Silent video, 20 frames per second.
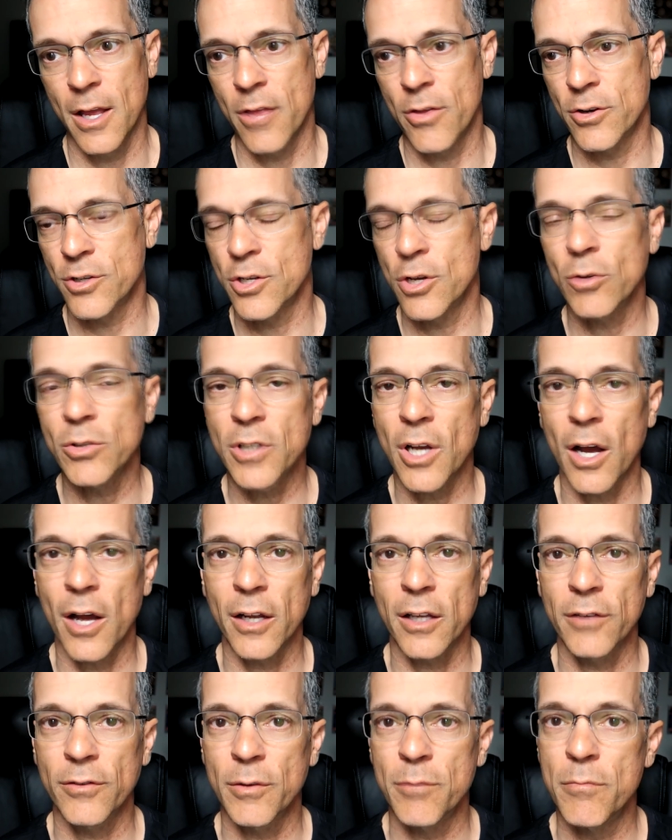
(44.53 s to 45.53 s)
There's no
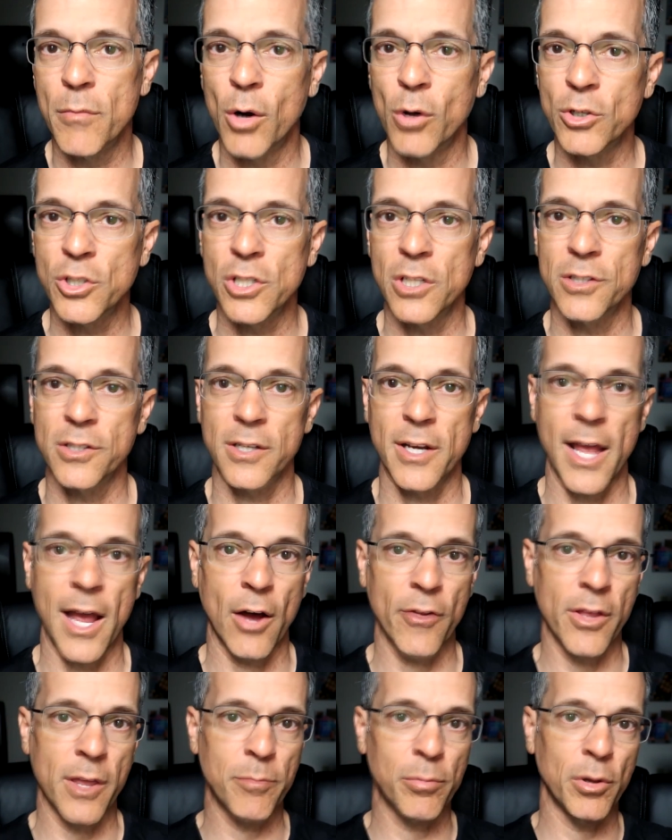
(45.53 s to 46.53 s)
talk of emotions and
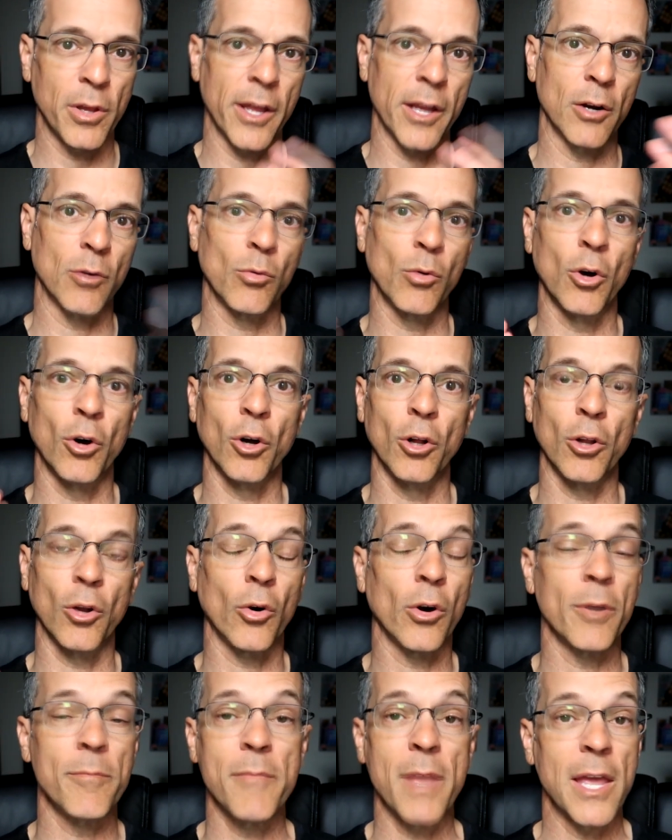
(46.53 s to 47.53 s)
how they play a role.
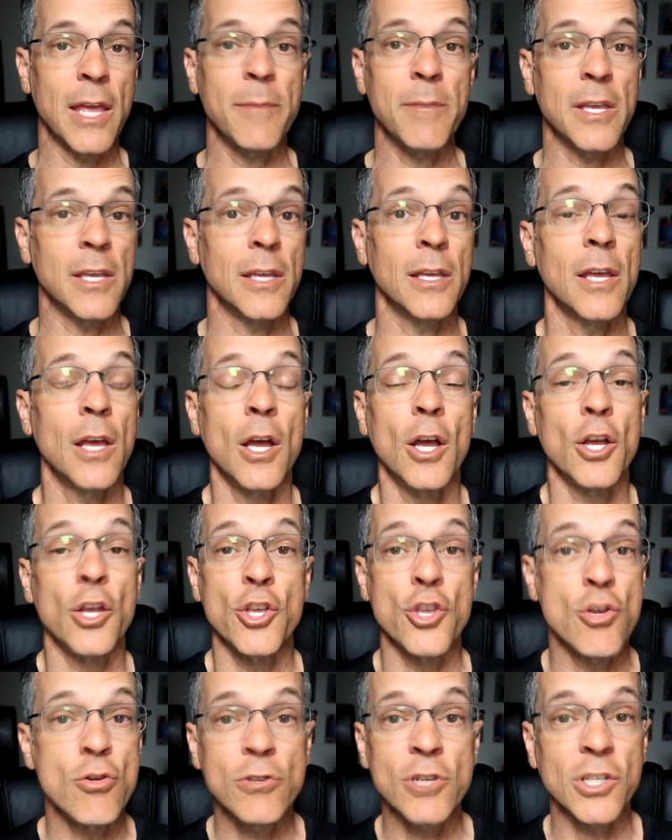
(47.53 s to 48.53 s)
Or maybe
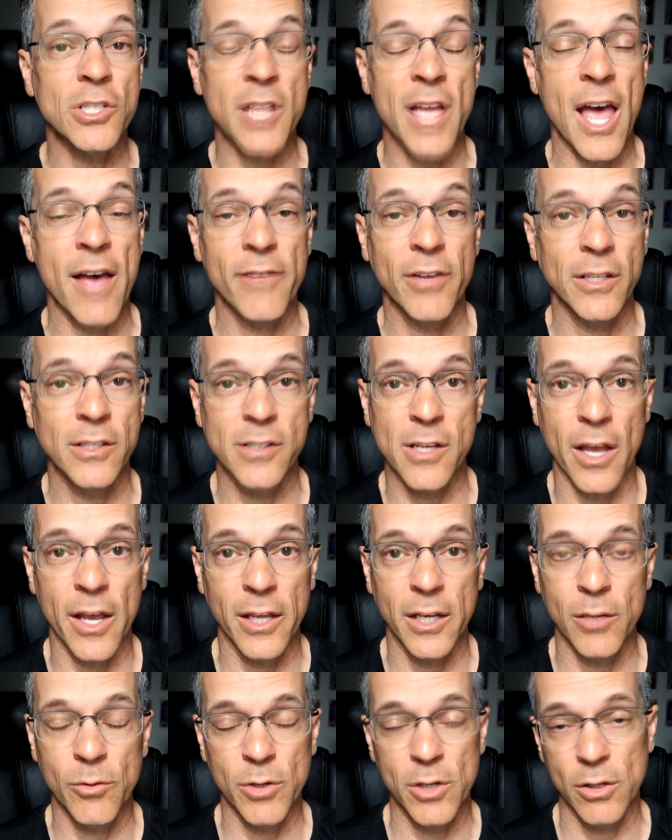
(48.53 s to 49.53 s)
you just have
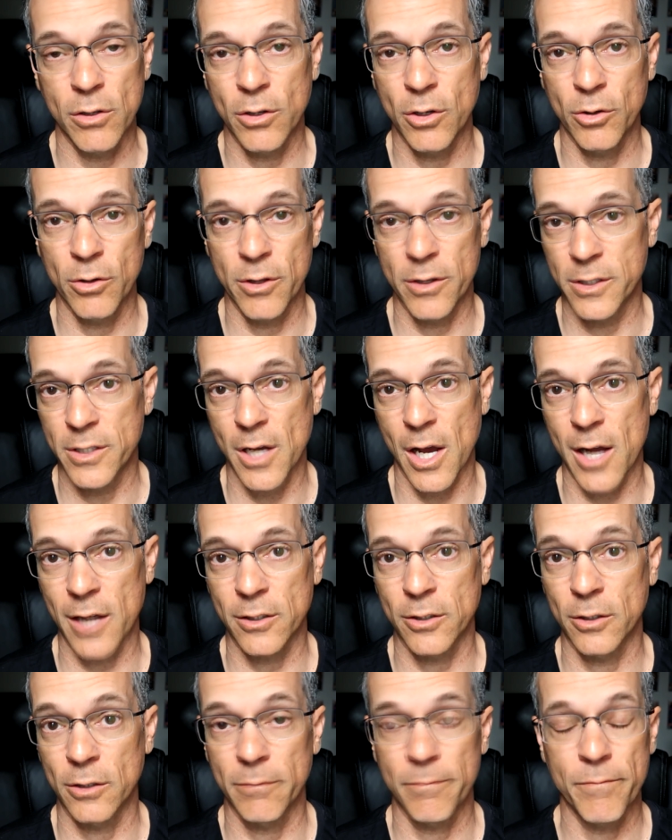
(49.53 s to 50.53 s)
anxiety when you go to the
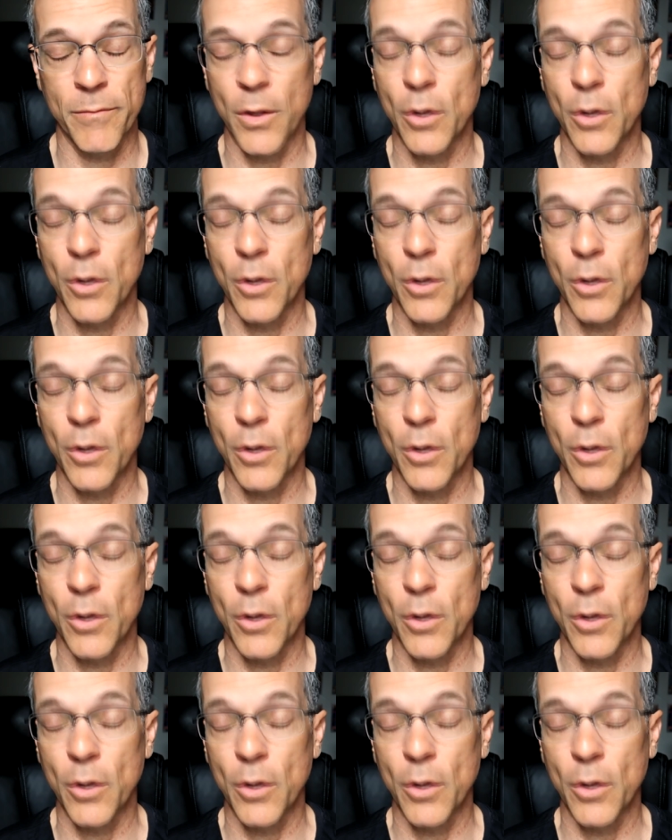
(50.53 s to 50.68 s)
doctor.